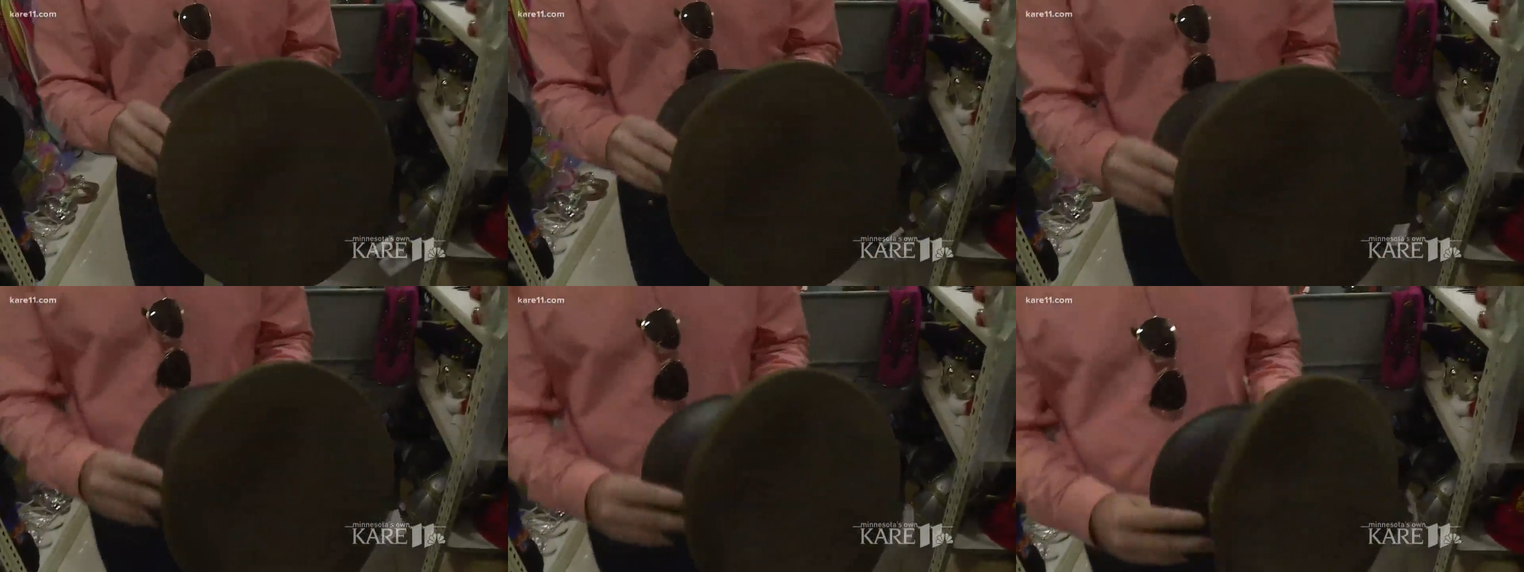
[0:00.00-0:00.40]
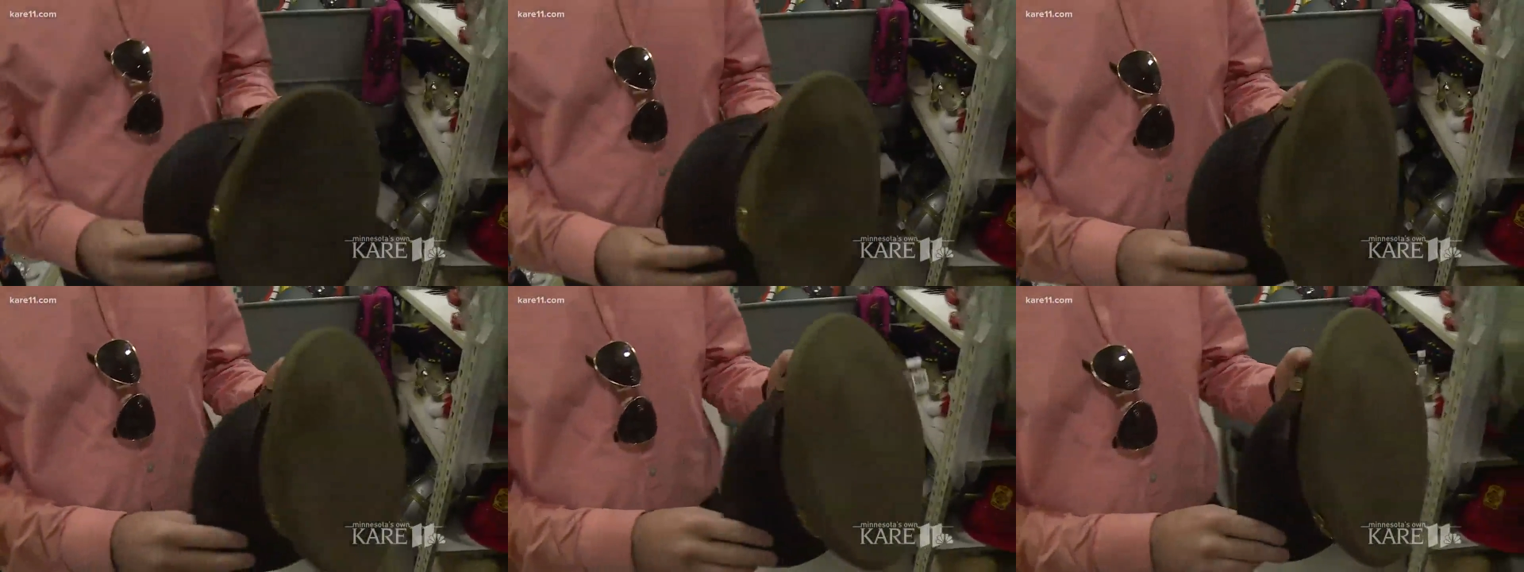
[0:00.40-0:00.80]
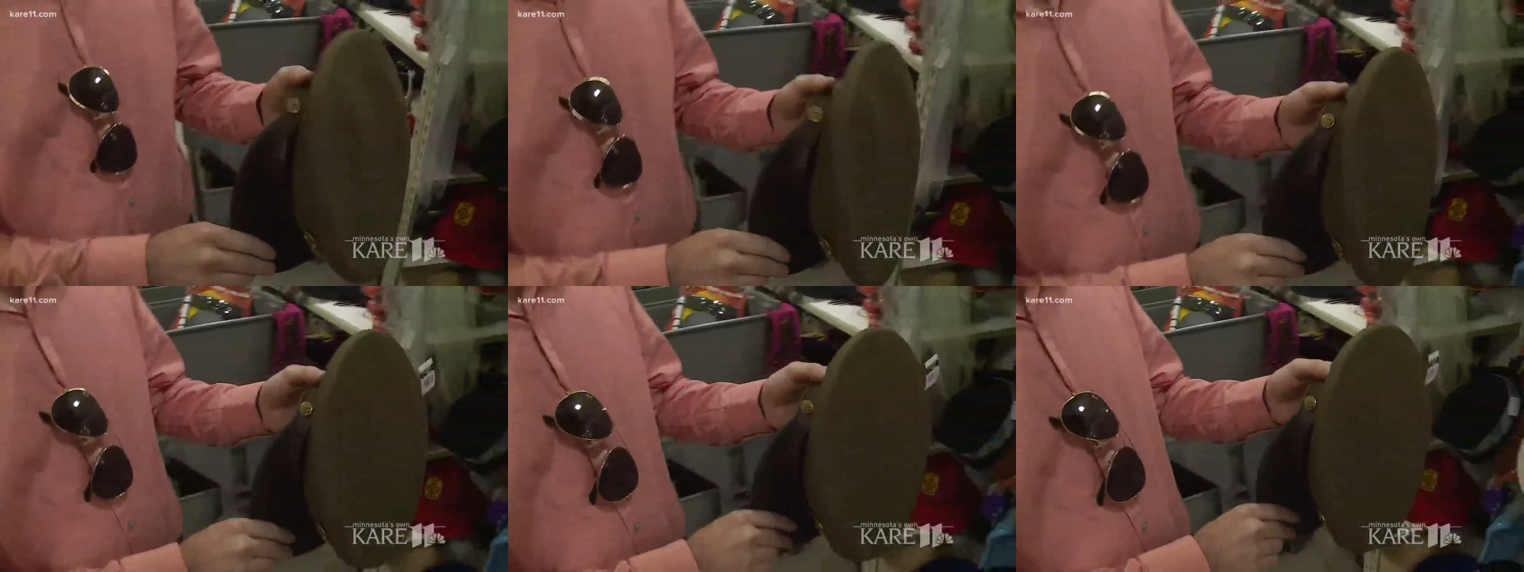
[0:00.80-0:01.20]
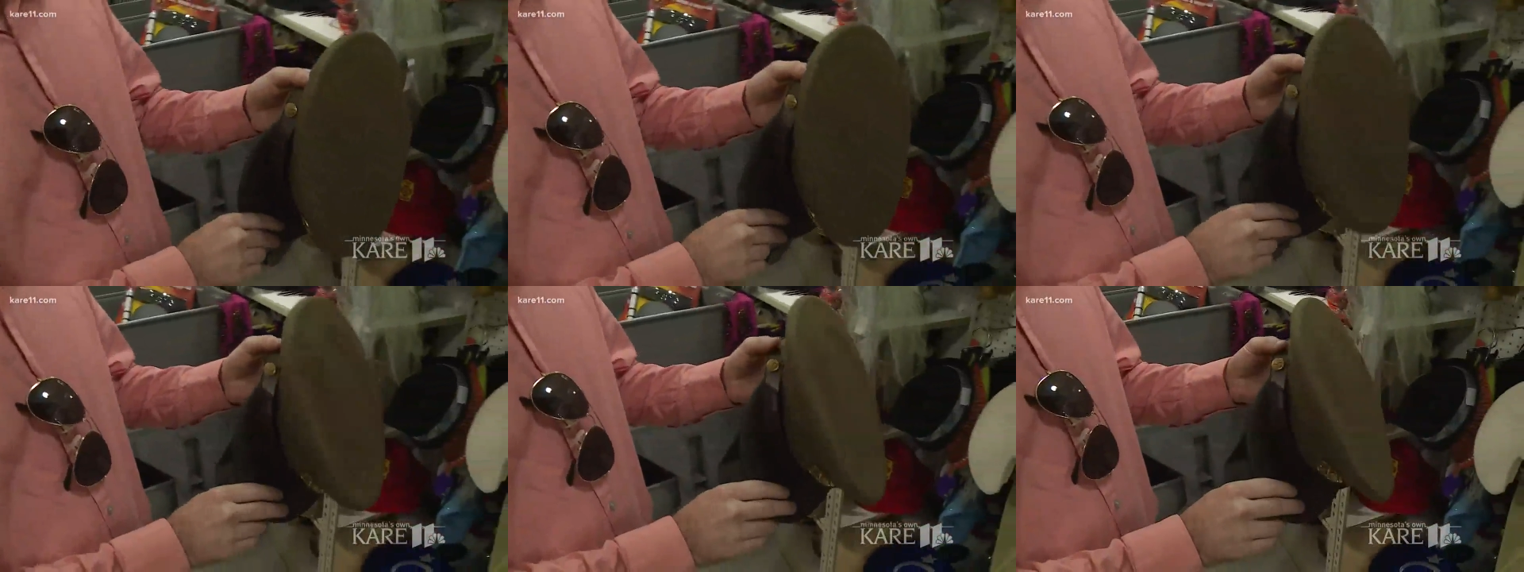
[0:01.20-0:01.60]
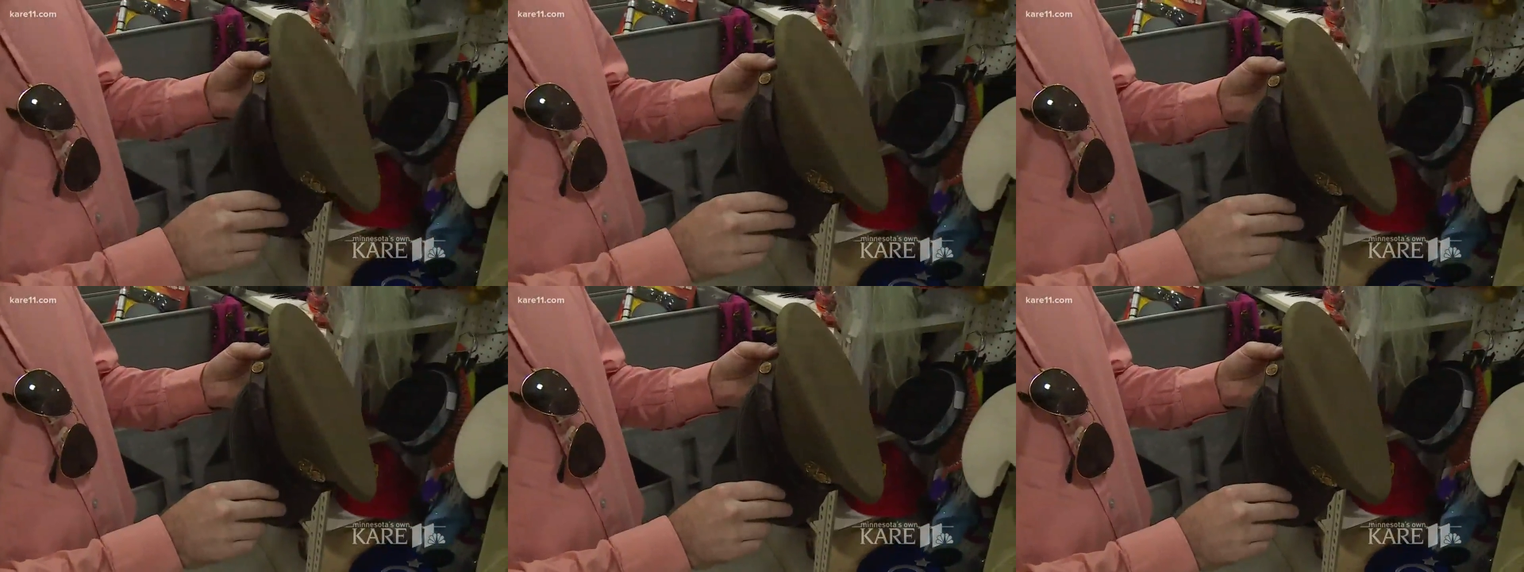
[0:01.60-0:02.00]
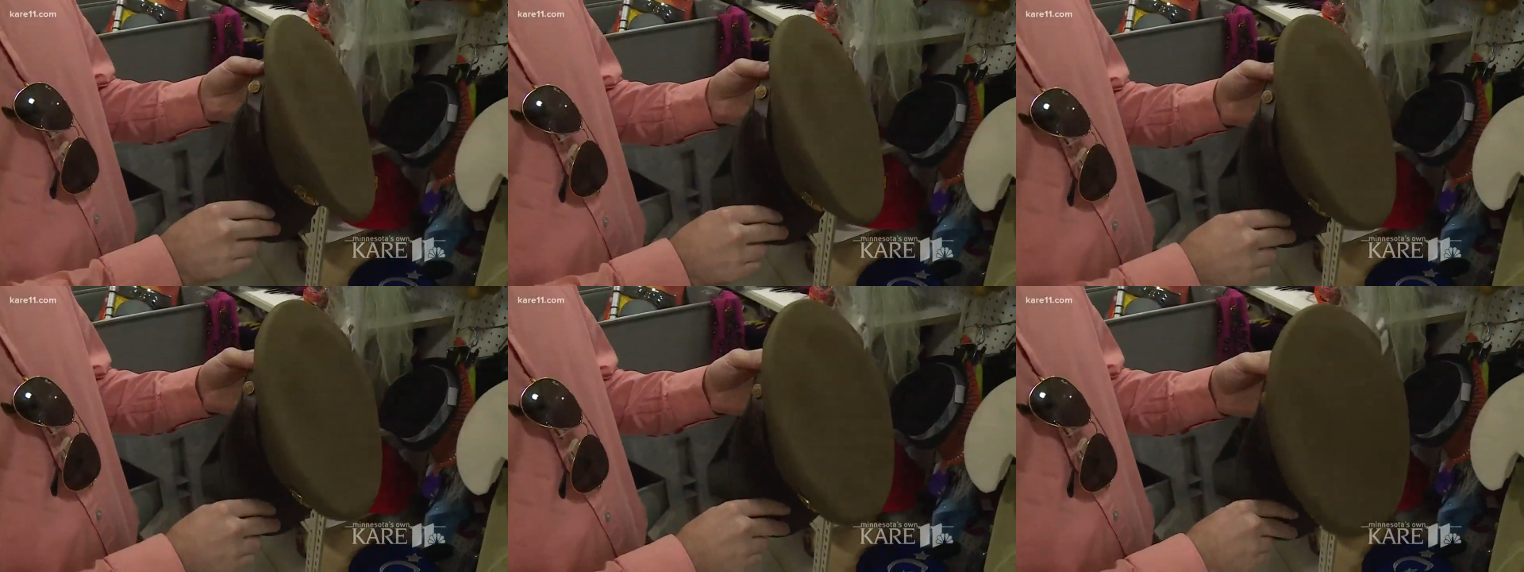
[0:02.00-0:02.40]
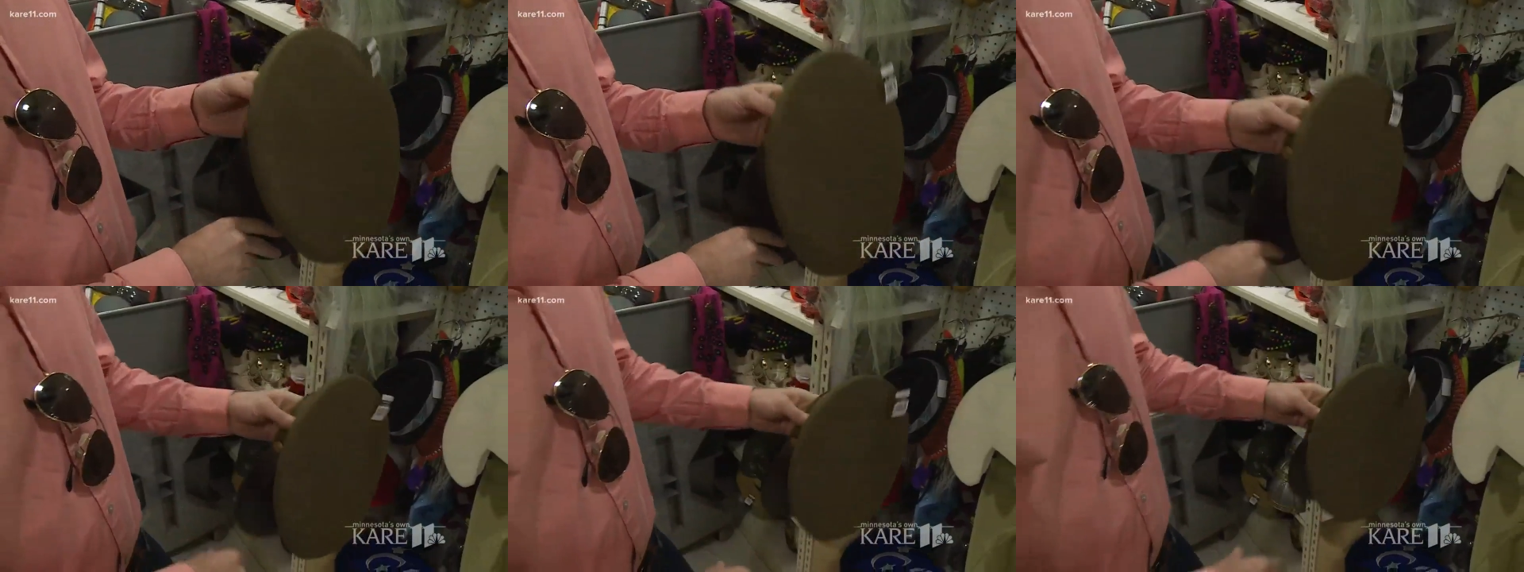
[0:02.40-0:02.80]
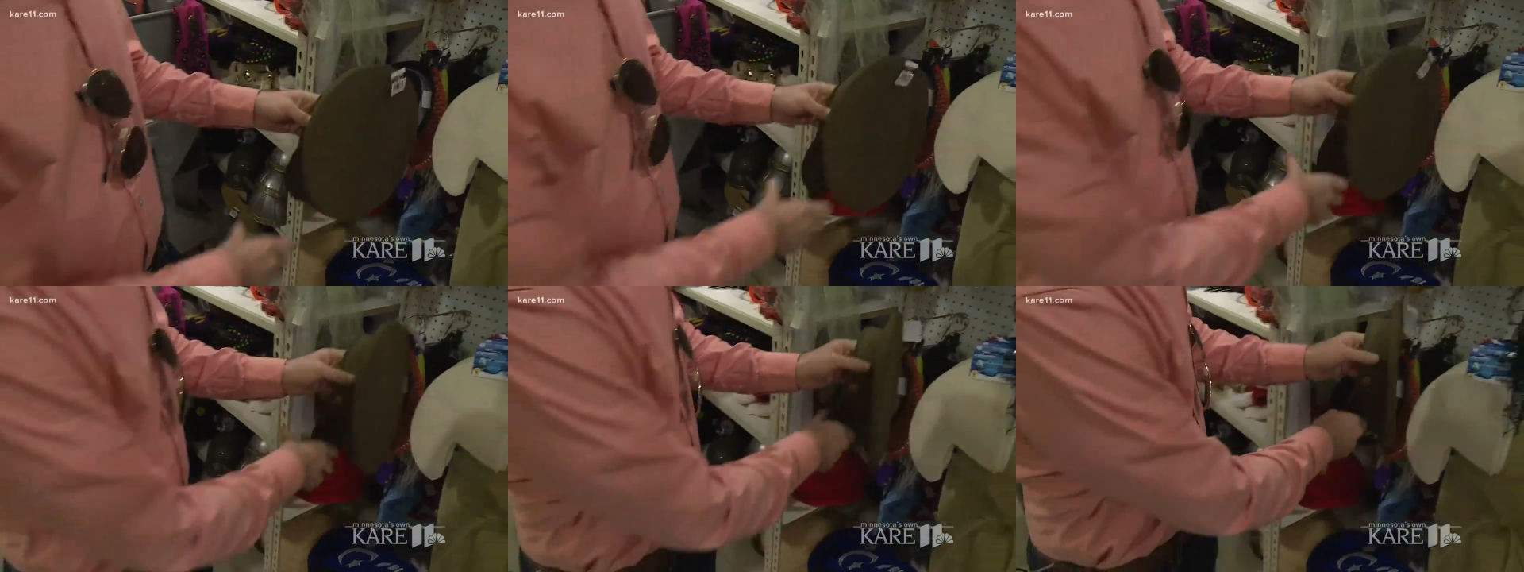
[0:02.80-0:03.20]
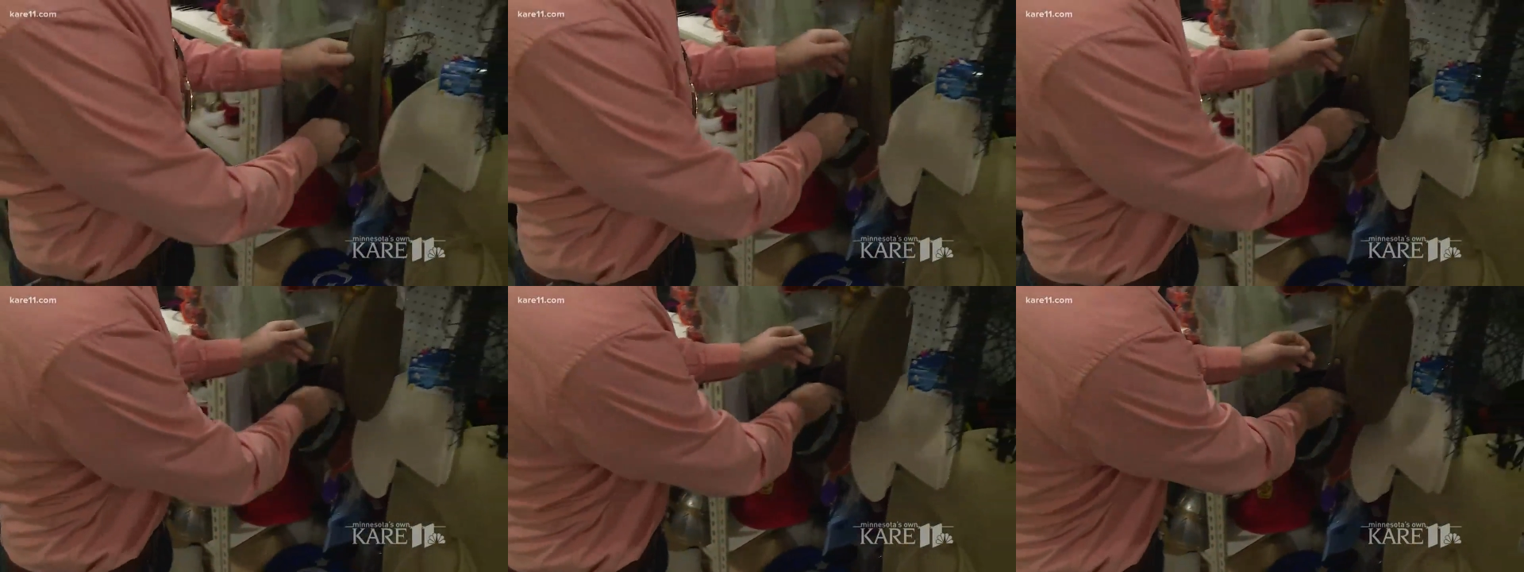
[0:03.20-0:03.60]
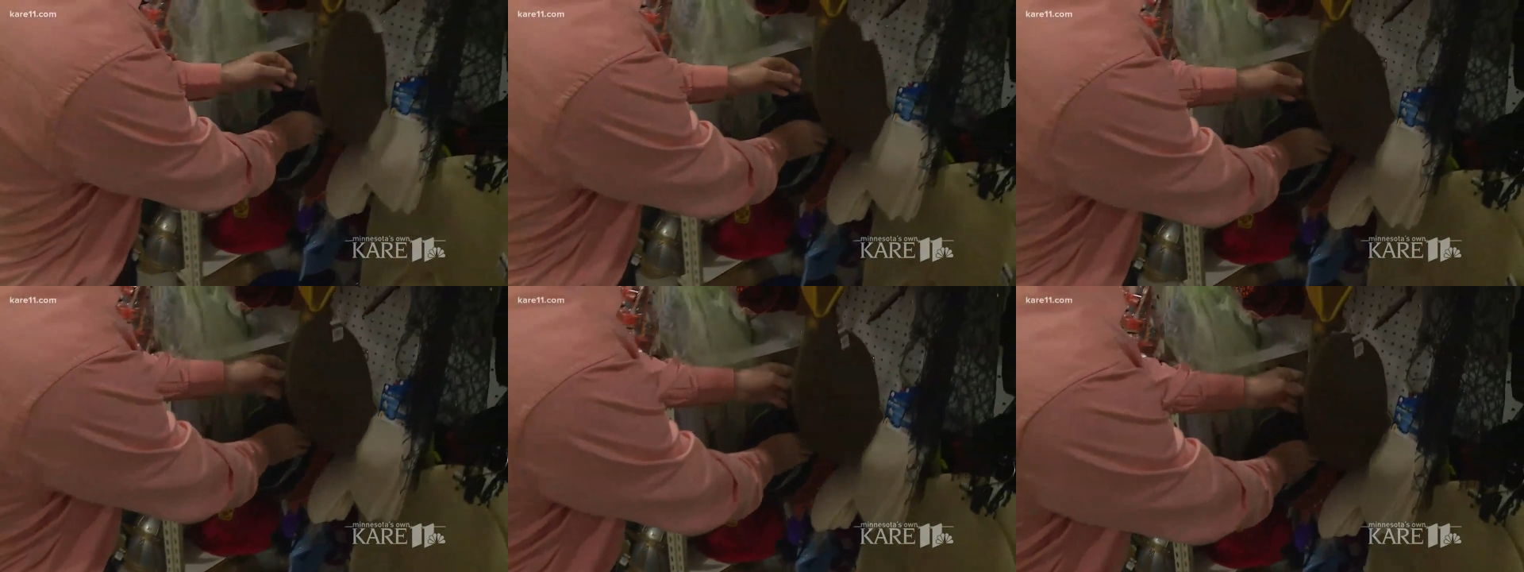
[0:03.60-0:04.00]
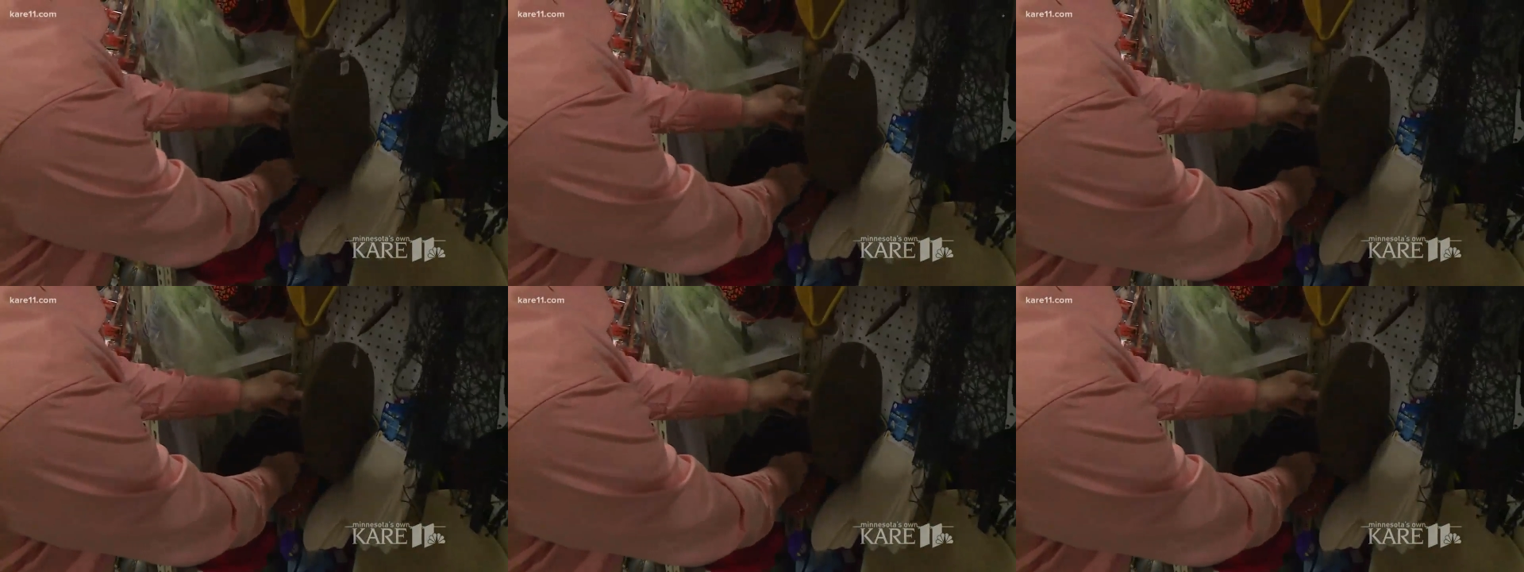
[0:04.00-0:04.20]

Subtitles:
[unreadable: no face in view]